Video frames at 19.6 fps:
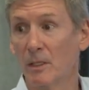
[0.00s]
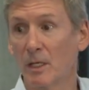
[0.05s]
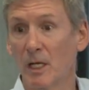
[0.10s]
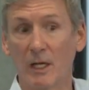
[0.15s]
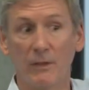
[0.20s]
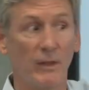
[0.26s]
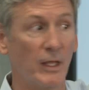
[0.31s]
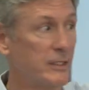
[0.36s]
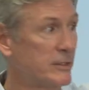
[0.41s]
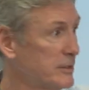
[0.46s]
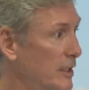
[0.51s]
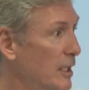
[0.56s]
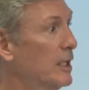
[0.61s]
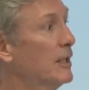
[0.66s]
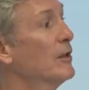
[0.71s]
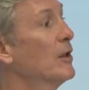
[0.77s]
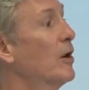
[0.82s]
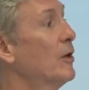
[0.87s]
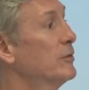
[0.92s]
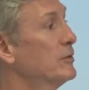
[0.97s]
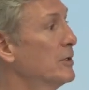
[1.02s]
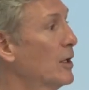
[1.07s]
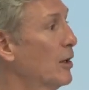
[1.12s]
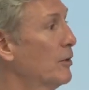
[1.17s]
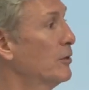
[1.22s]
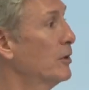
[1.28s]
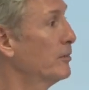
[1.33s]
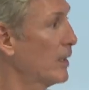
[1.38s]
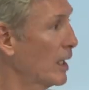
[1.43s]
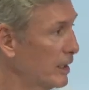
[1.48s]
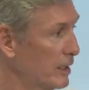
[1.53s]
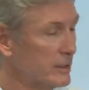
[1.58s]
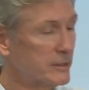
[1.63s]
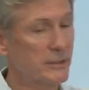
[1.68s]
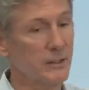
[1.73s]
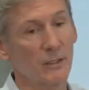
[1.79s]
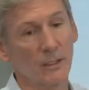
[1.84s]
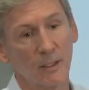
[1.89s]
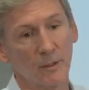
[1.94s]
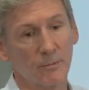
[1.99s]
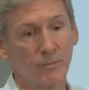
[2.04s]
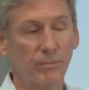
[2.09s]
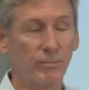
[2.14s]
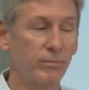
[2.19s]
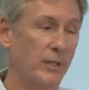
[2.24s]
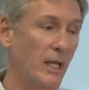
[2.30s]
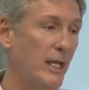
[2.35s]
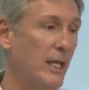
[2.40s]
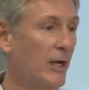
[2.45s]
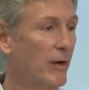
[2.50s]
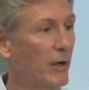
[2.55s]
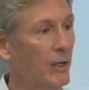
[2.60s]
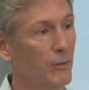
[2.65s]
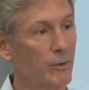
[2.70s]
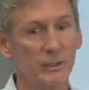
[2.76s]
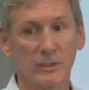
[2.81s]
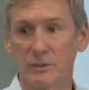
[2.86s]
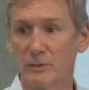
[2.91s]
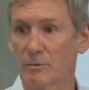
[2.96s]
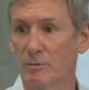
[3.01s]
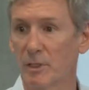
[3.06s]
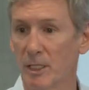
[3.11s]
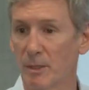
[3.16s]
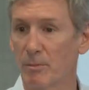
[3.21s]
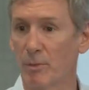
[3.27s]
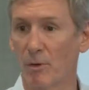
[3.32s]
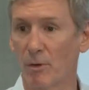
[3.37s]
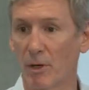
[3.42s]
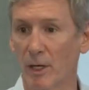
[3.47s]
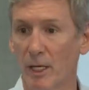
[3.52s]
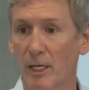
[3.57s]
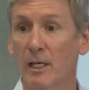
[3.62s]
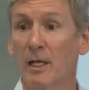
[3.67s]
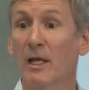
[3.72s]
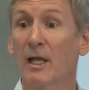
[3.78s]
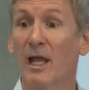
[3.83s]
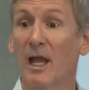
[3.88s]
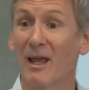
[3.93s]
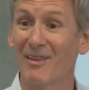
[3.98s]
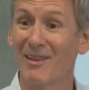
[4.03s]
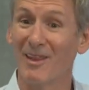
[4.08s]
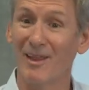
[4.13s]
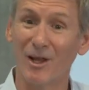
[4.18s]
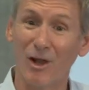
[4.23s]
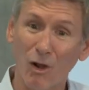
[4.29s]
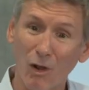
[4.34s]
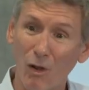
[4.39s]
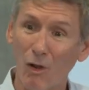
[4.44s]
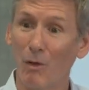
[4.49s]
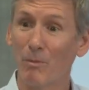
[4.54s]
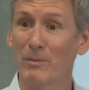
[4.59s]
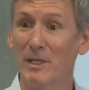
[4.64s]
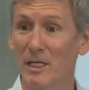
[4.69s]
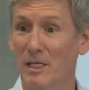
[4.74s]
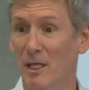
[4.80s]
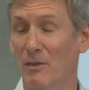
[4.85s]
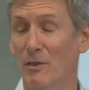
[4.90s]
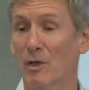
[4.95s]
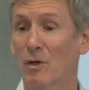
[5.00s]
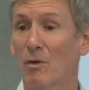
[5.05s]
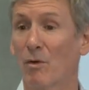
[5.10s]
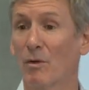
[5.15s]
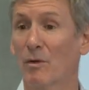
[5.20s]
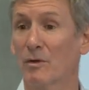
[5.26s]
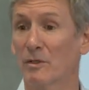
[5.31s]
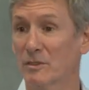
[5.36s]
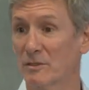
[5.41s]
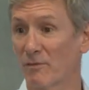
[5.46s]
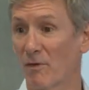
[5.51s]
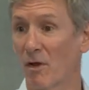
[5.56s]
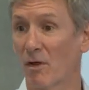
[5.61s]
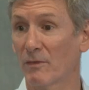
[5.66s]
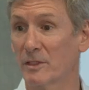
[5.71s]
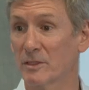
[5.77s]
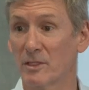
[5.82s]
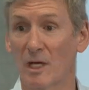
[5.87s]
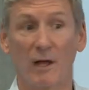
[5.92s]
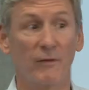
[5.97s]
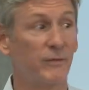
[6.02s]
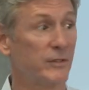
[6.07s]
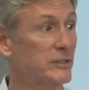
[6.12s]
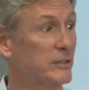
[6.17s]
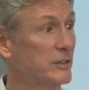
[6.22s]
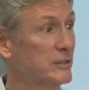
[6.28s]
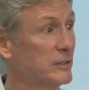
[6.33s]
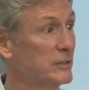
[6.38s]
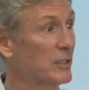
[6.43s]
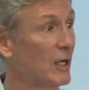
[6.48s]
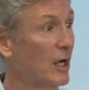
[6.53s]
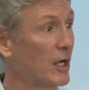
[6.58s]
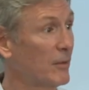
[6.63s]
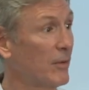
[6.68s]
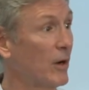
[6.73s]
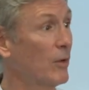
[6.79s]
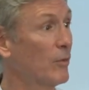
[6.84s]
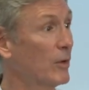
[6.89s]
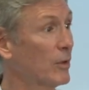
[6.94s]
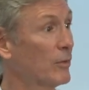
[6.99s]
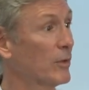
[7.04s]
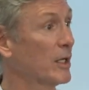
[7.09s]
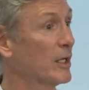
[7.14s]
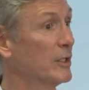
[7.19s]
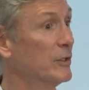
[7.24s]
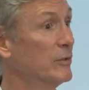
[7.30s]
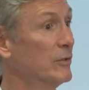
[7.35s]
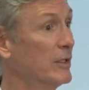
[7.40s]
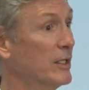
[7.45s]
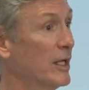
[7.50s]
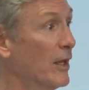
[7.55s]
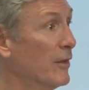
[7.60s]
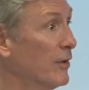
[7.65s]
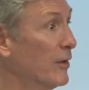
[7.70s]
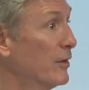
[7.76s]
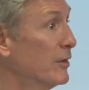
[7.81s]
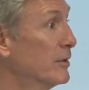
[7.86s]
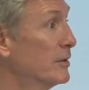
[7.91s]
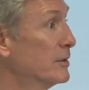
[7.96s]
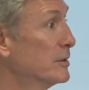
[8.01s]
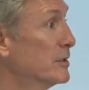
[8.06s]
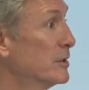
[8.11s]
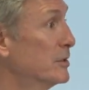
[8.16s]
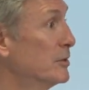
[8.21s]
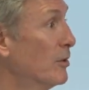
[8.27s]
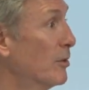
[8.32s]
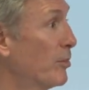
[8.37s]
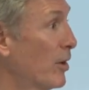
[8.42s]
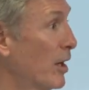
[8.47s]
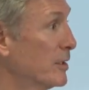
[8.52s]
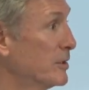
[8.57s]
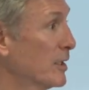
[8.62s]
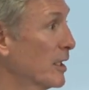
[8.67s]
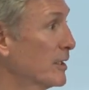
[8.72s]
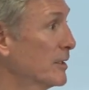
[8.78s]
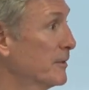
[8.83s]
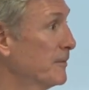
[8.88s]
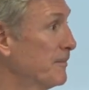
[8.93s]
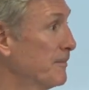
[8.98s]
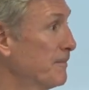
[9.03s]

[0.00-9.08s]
And they sit in the hotel room, they listen to the plenary, which is really boring, and then they all meet in the corners of all these offices and talk about what we're going to do together to do a project.